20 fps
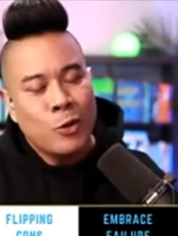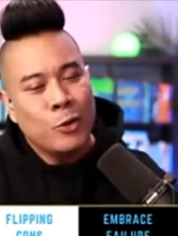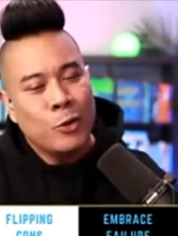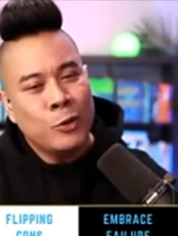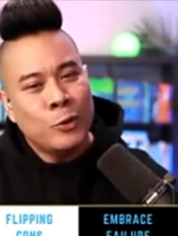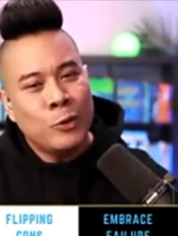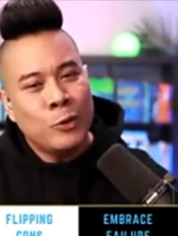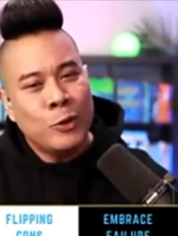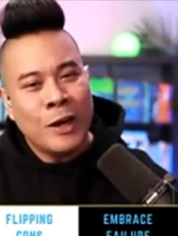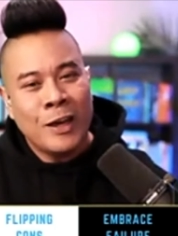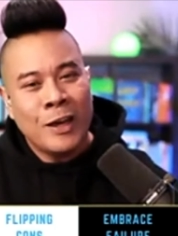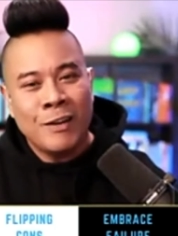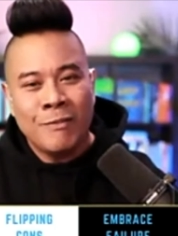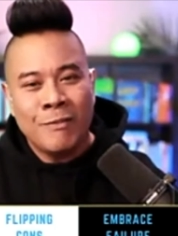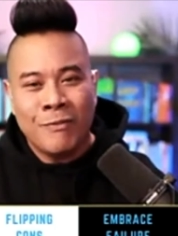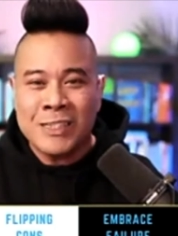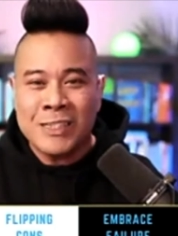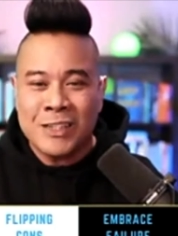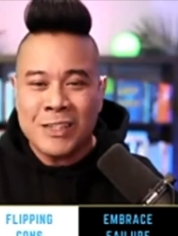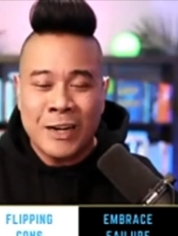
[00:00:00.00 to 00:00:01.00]
who knew how to
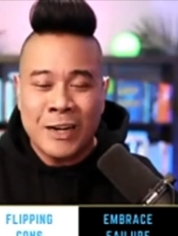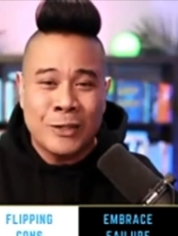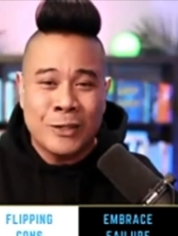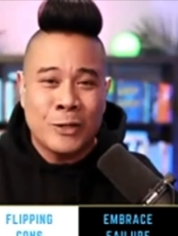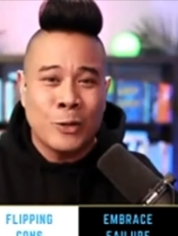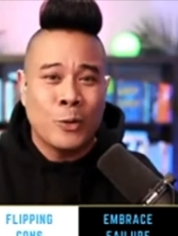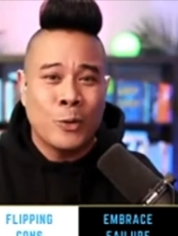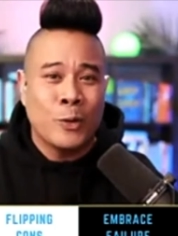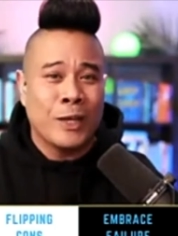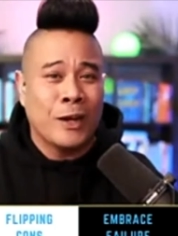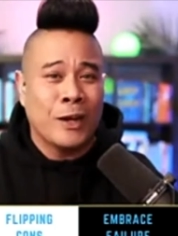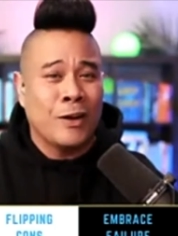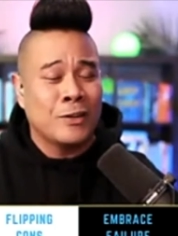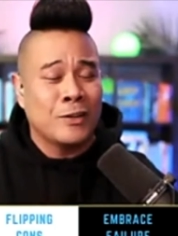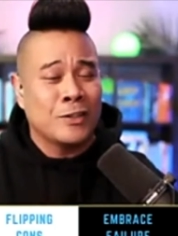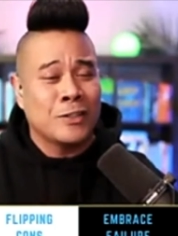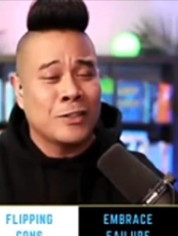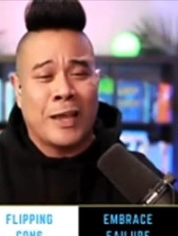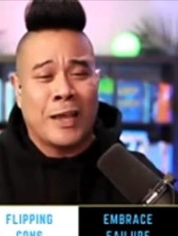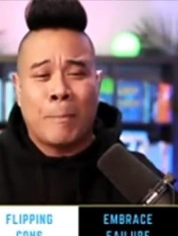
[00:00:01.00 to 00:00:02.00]
invest,
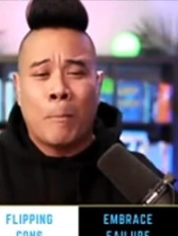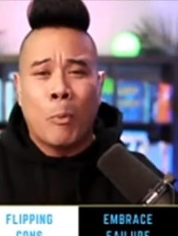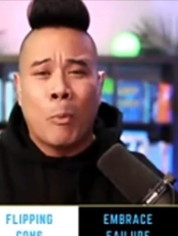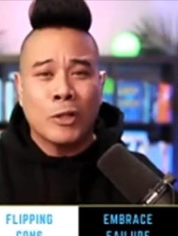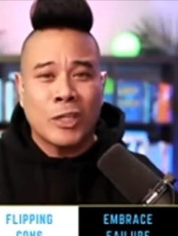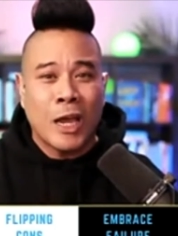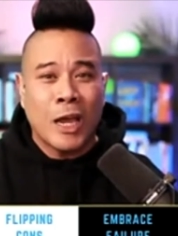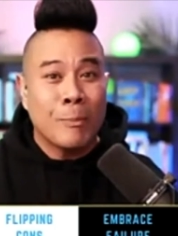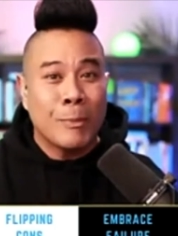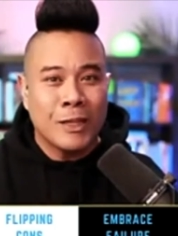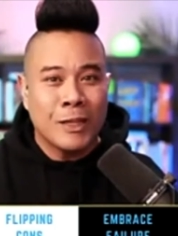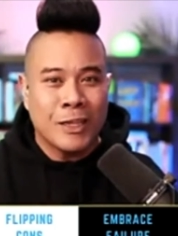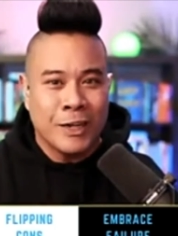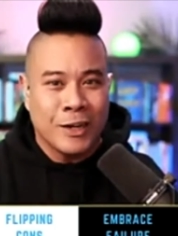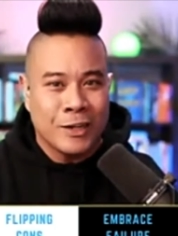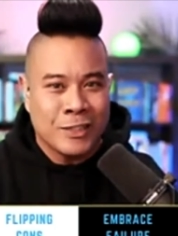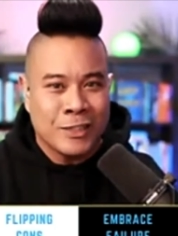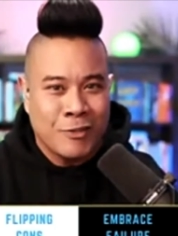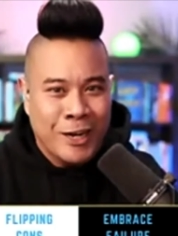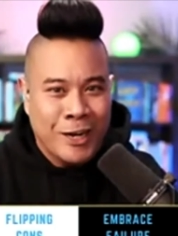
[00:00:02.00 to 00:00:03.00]
are just like
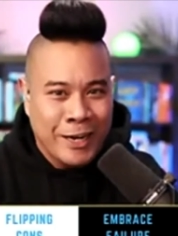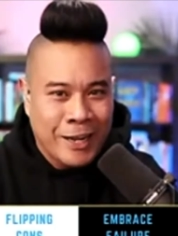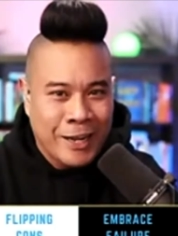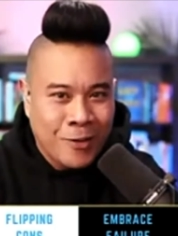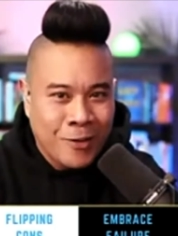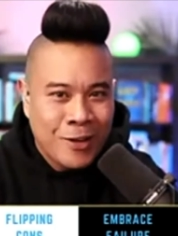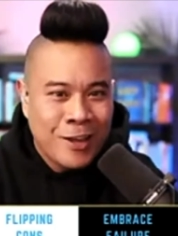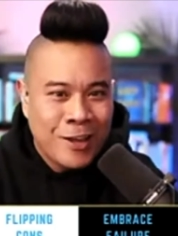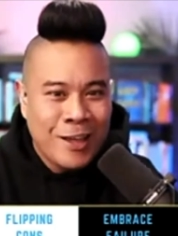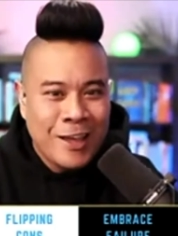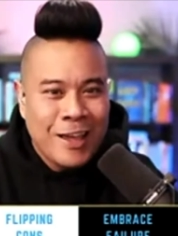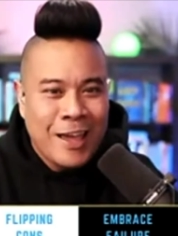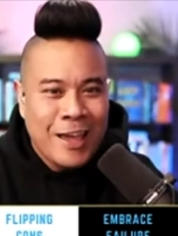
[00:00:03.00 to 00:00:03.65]
multimillionaires right now.